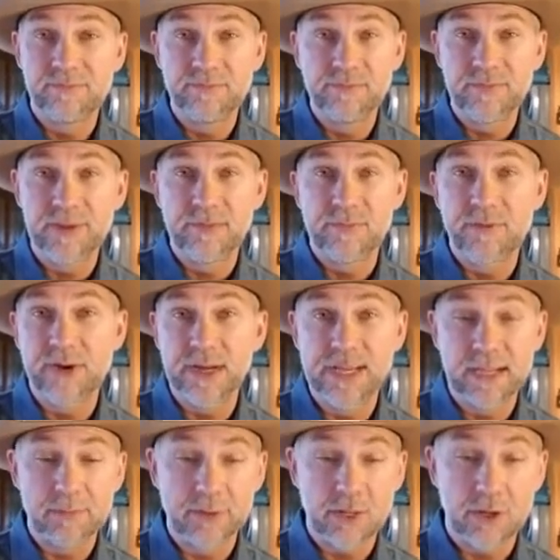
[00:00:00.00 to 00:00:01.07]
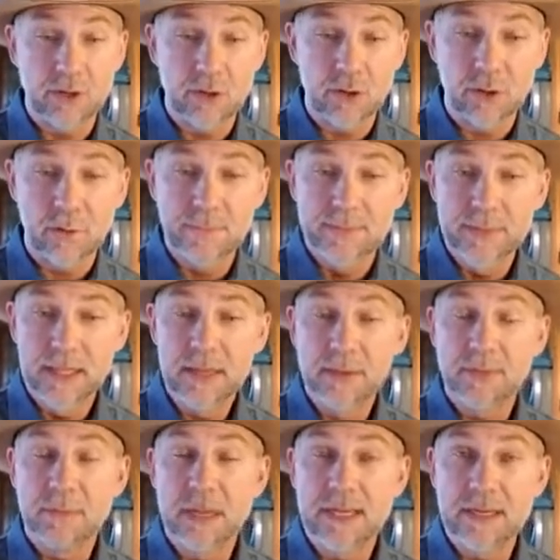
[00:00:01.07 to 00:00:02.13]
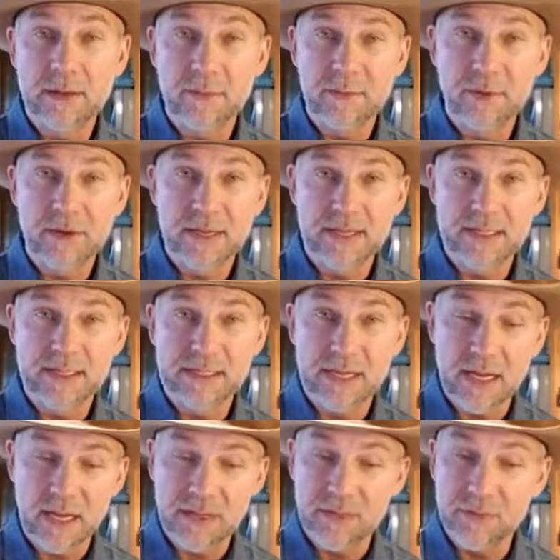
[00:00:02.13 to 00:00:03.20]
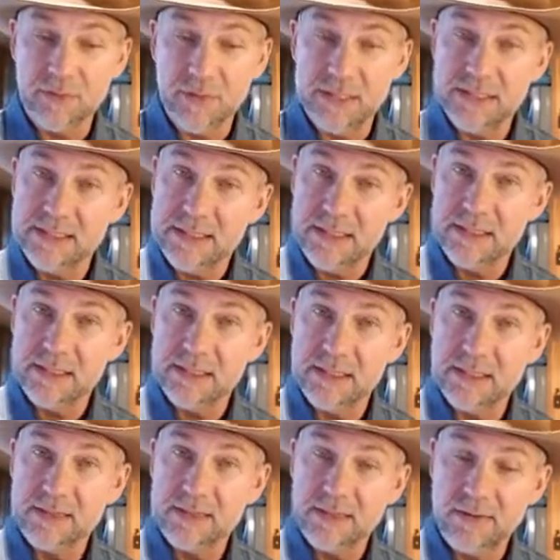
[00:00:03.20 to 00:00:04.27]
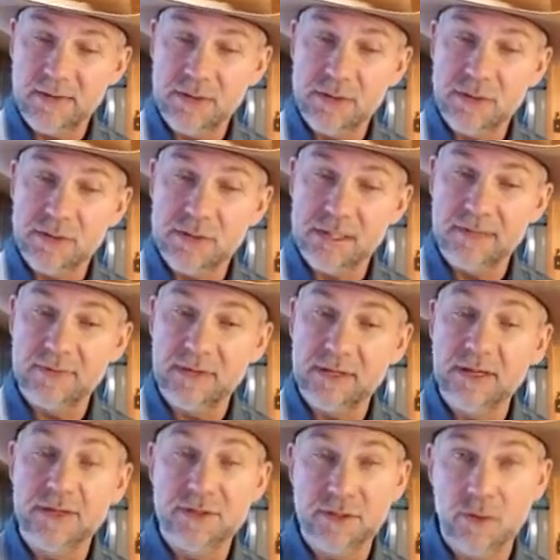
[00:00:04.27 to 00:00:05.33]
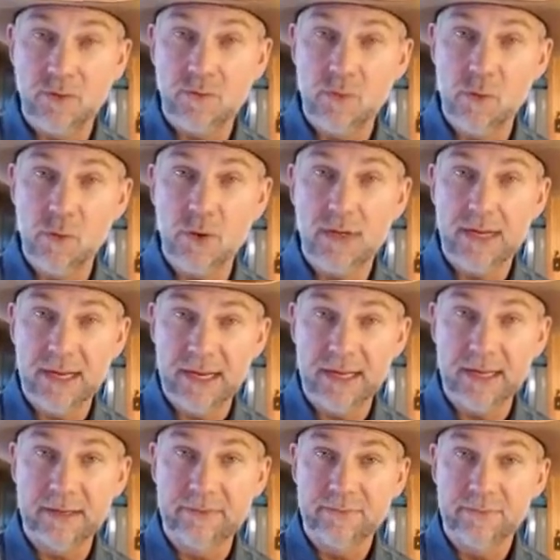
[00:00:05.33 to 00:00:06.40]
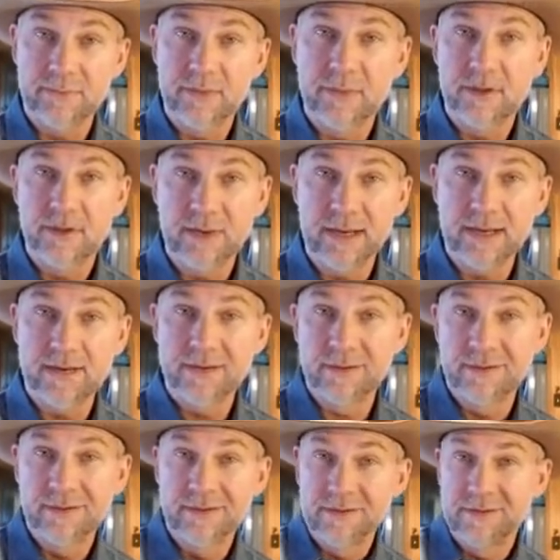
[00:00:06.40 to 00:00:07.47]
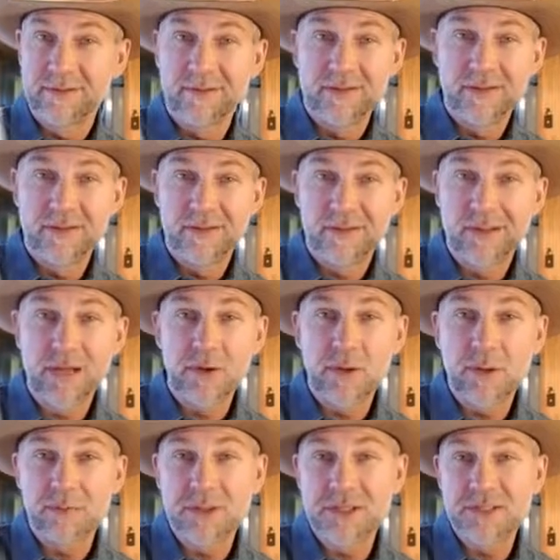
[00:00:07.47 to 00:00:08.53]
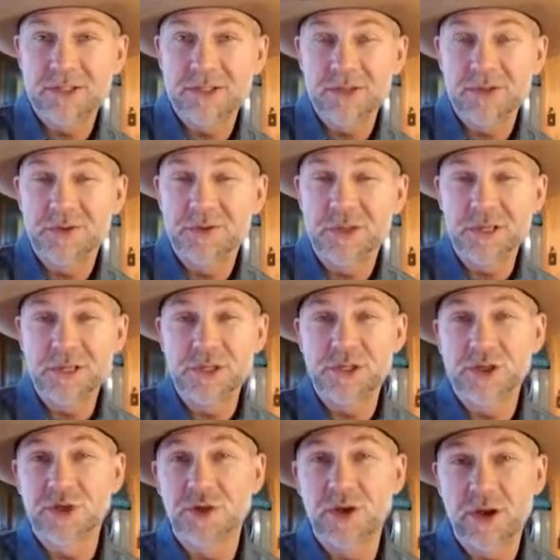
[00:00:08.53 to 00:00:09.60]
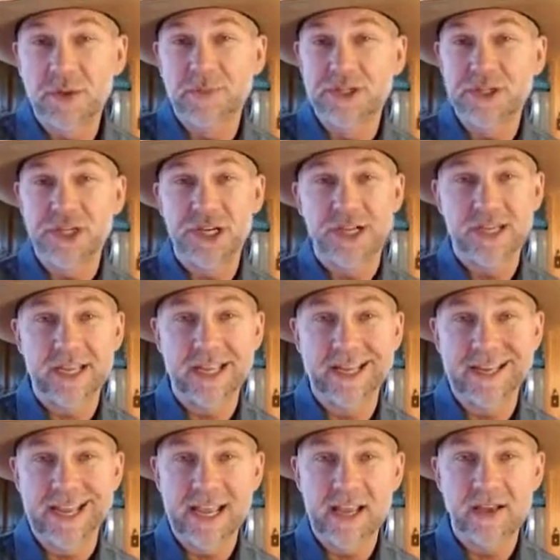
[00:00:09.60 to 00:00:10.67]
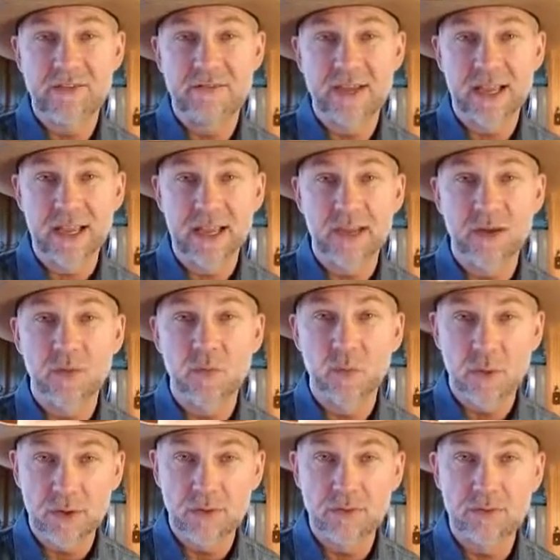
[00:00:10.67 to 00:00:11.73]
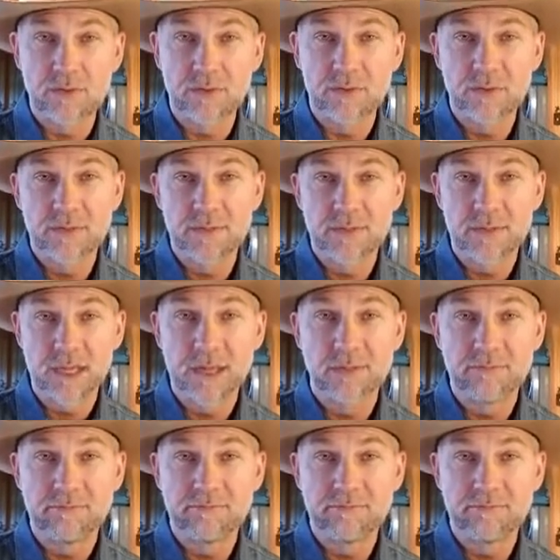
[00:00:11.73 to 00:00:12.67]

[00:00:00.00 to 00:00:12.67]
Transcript: feel free to give me a call. My number is 936-707-0488. All right. Yahweh bless you in Yeshua HaMashiach, and have a wonderful day.